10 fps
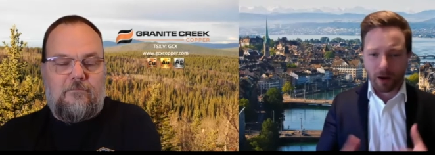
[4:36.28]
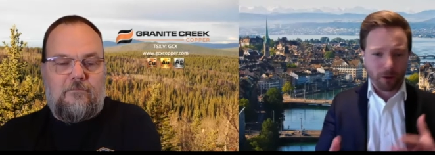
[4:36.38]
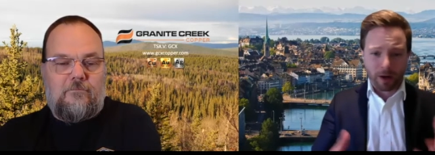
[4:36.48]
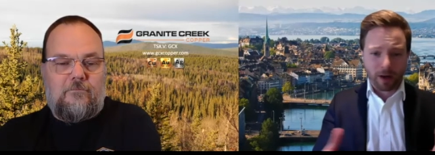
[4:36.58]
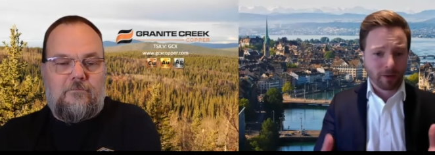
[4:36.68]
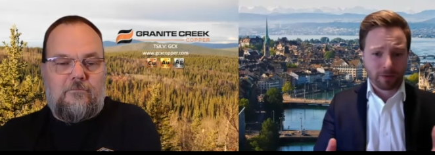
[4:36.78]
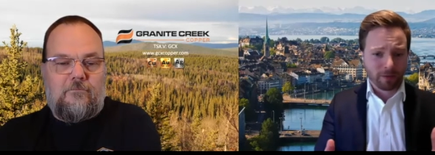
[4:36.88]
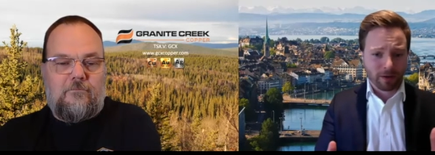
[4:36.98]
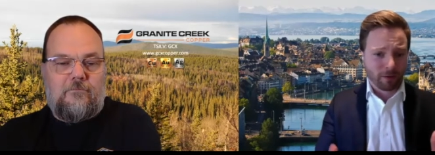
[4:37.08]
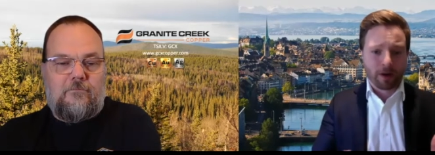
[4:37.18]
Speaker 1: are there any?
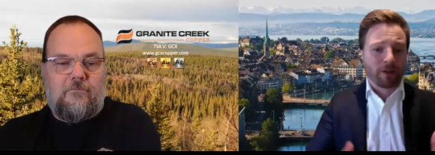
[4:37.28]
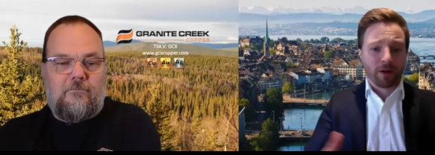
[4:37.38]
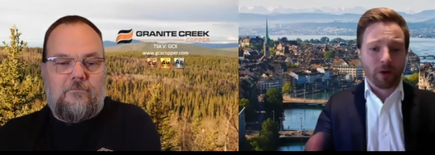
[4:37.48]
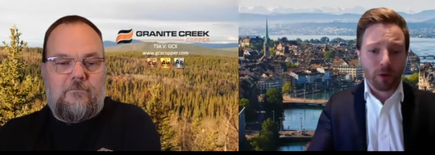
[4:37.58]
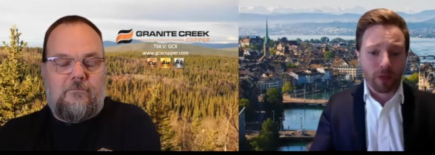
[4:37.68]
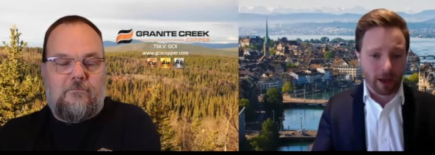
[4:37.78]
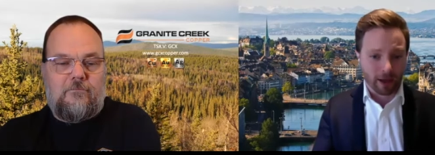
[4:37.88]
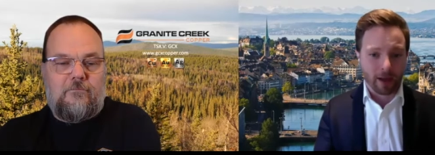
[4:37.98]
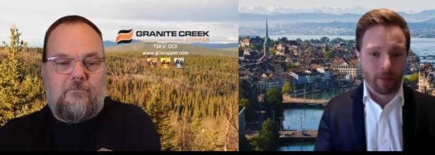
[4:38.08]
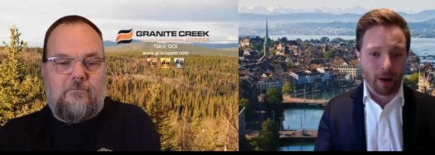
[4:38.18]
Is there anything new that
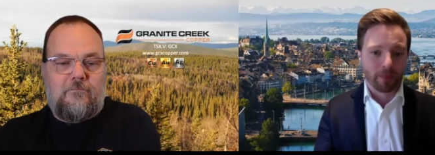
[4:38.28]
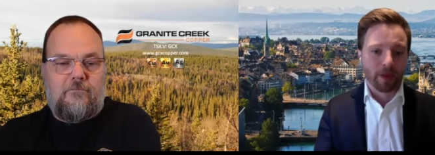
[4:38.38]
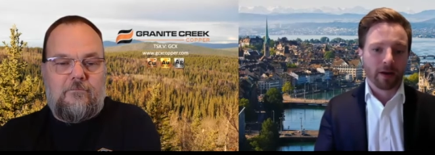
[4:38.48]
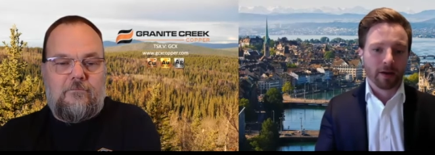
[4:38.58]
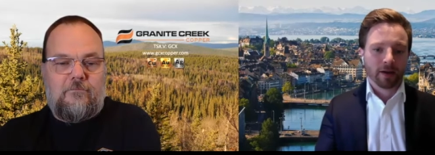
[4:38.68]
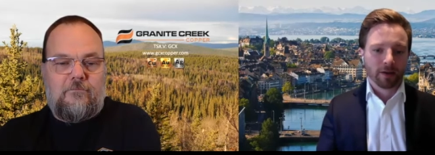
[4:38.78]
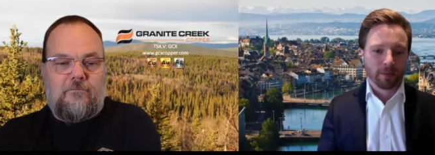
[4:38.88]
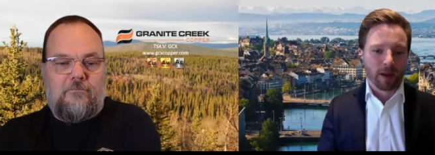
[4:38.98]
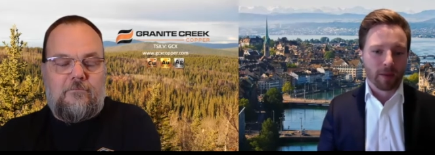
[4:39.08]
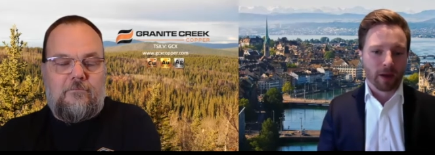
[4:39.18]
came up that
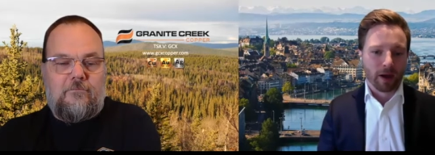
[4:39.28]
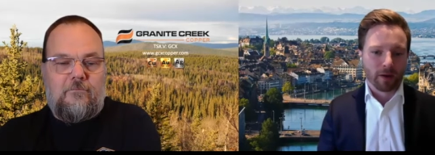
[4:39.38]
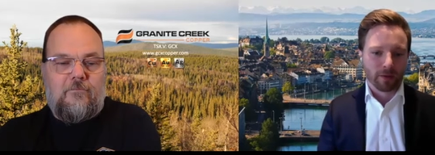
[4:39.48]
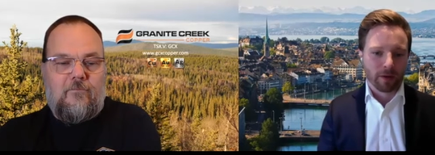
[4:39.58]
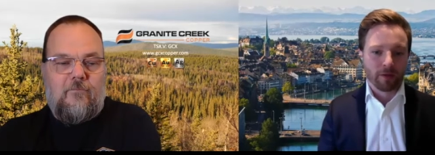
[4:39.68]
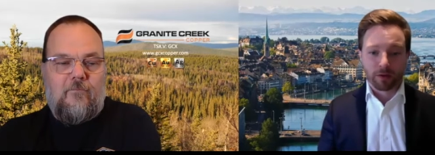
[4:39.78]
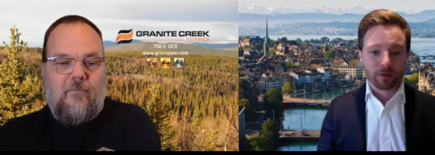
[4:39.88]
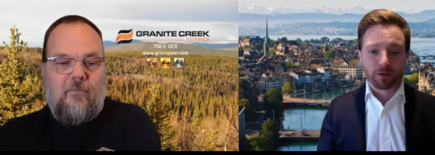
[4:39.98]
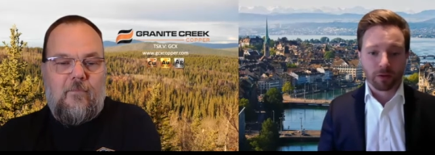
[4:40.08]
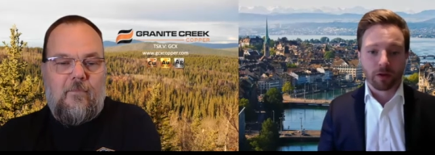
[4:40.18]
maybe uh,
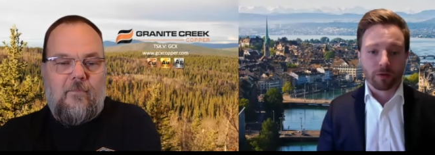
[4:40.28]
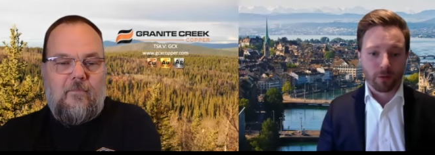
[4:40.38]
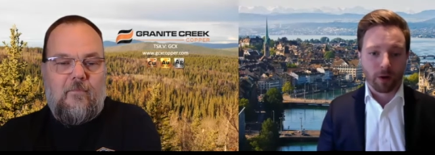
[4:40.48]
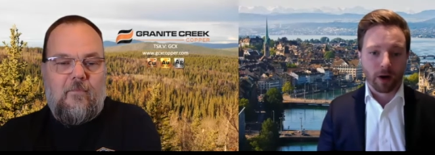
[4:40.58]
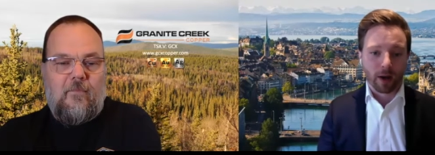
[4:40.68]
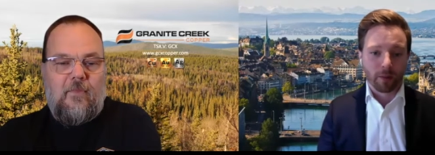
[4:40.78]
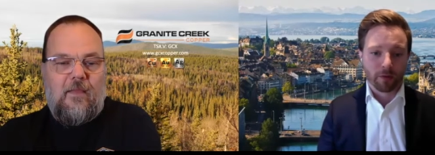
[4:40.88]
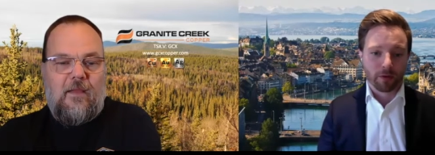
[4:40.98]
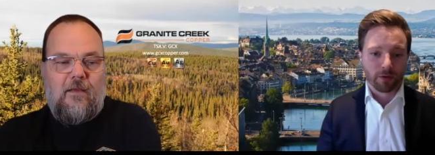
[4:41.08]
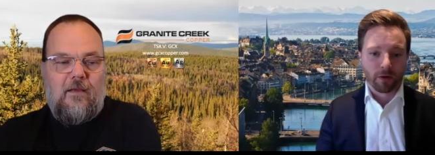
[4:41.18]
investors should look for now
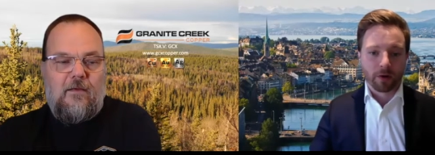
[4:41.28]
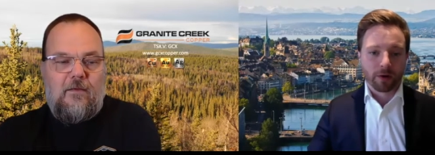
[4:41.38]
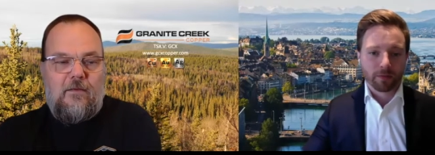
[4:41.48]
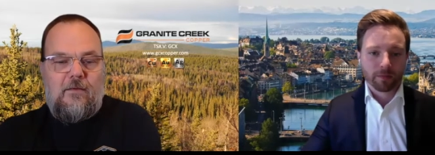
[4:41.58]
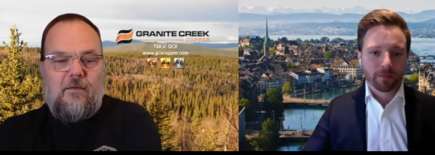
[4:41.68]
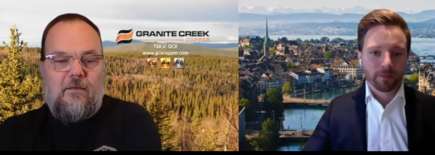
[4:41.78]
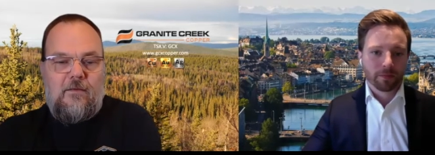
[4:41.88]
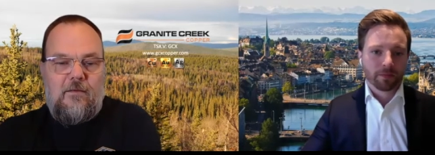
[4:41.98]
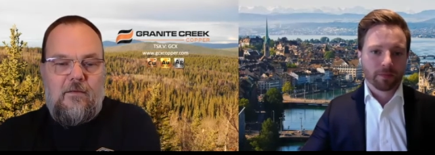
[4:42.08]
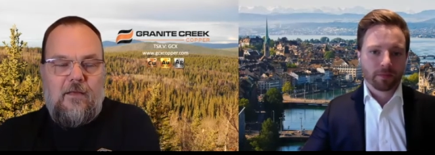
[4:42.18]
moving forward?
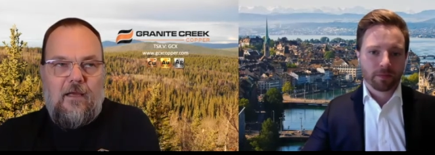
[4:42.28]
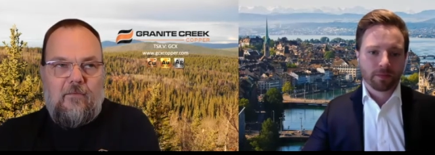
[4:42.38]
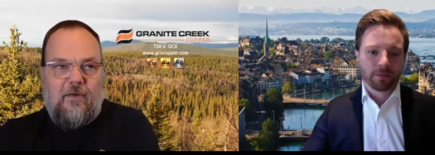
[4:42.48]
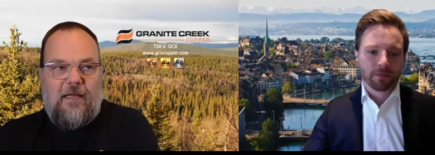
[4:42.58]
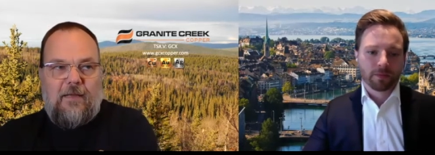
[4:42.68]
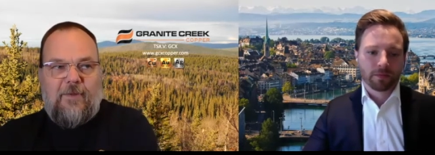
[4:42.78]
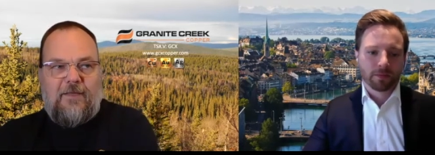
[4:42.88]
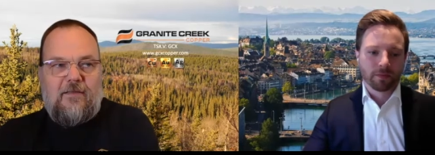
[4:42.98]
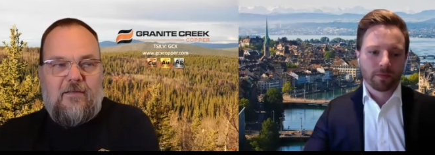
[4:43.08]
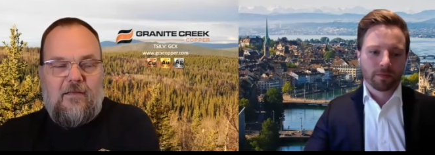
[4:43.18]
Speaker 2: Yeah, well, I
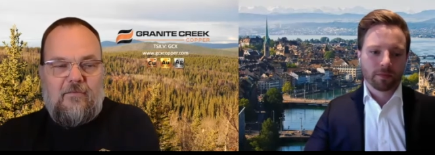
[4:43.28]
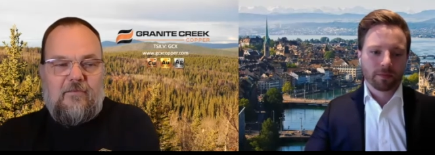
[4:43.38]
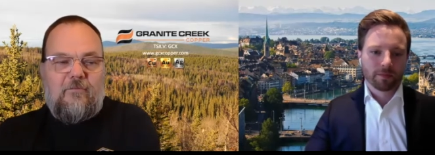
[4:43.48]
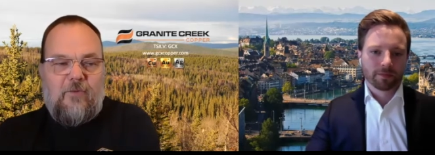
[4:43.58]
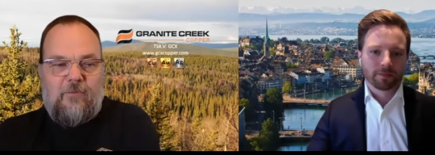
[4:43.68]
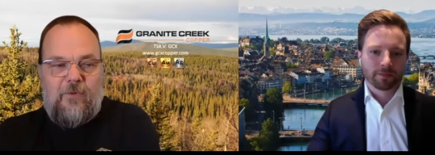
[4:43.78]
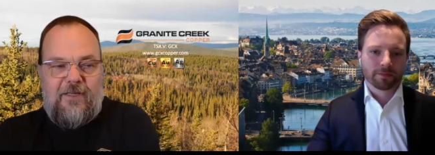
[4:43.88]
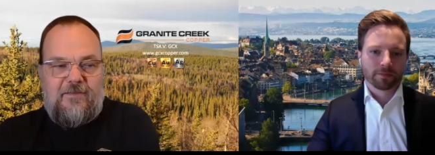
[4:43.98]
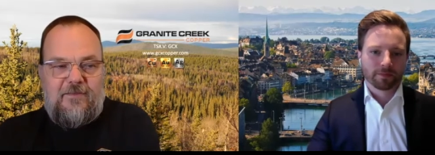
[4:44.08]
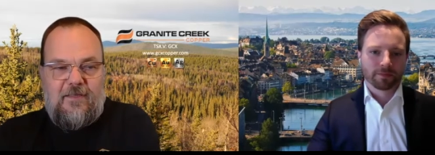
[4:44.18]
mean, the, the what
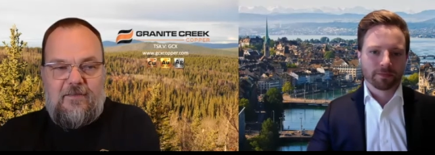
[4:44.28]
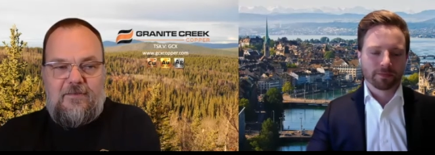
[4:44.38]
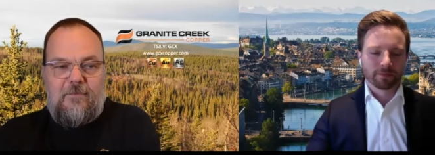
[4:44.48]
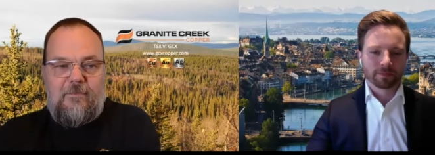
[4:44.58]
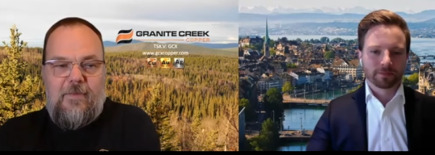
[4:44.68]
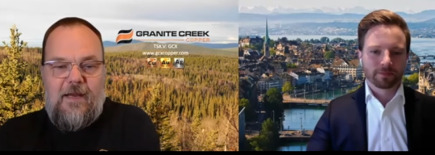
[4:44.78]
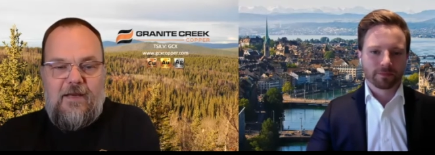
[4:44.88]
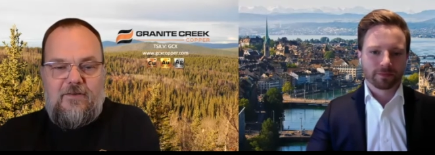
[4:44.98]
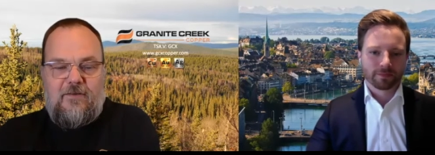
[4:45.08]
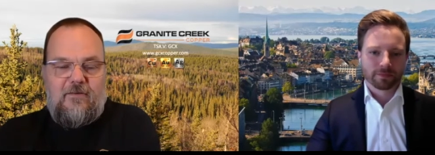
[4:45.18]
we see as a
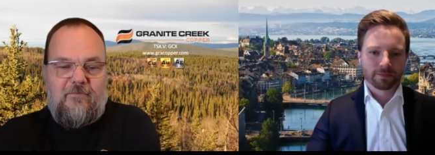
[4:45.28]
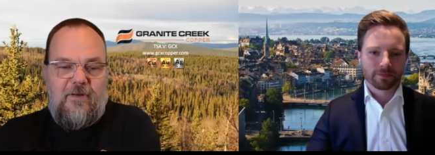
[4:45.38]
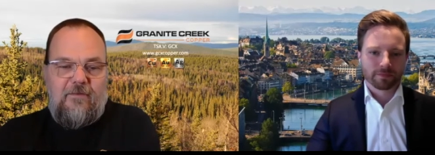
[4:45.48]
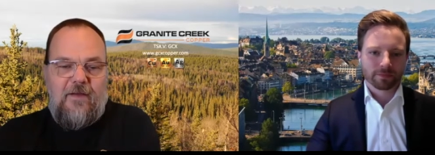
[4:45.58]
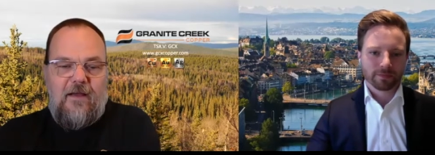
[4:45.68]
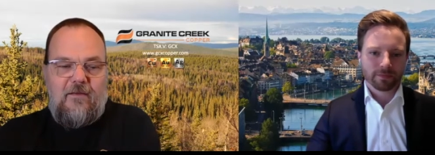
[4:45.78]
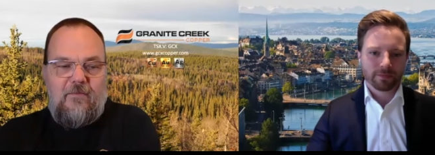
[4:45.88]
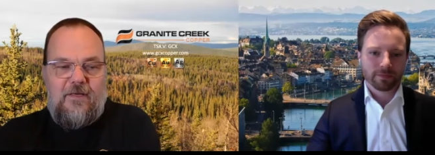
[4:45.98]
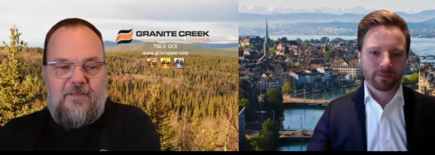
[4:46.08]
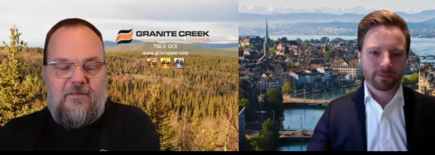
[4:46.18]
major
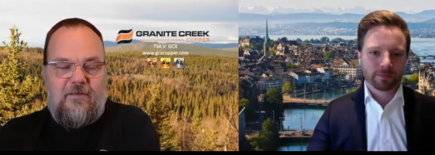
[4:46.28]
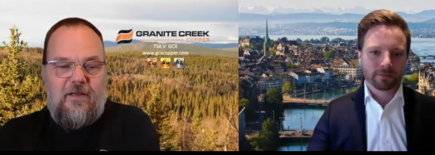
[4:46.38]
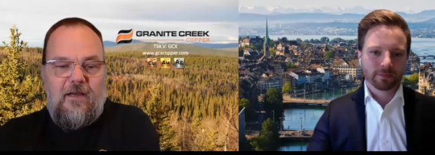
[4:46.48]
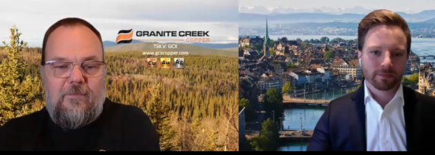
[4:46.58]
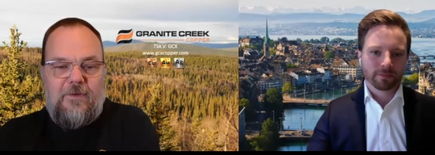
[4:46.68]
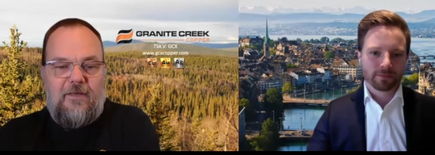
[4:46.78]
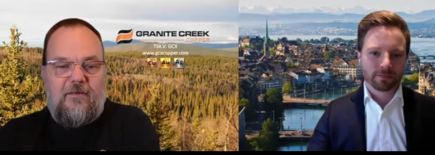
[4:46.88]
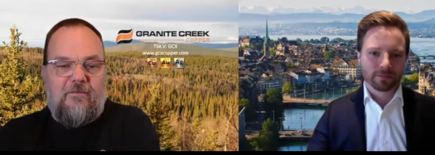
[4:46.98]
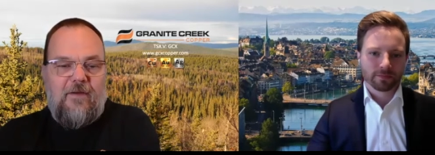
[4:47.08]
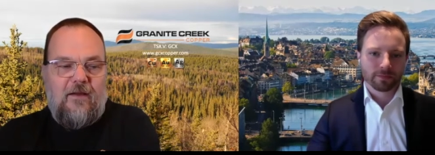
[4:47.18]
reevaluation of the company
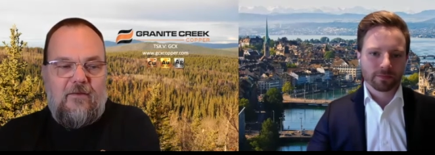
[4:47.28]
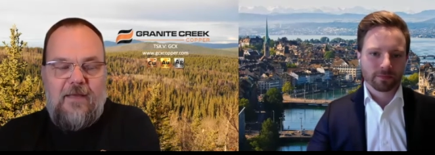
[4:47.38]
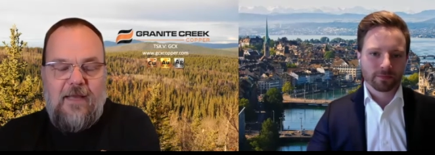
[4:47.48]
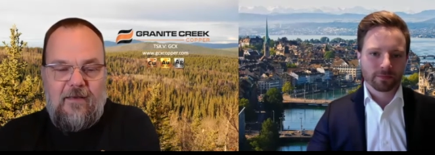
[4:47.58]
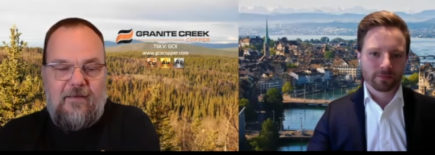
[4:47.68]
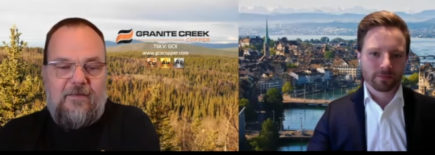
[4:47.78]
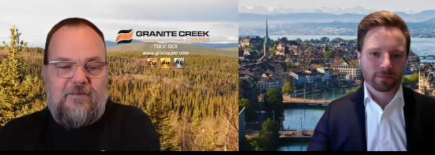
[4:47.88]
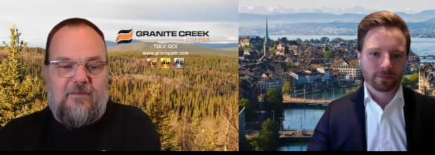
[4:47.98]
and the value catalyst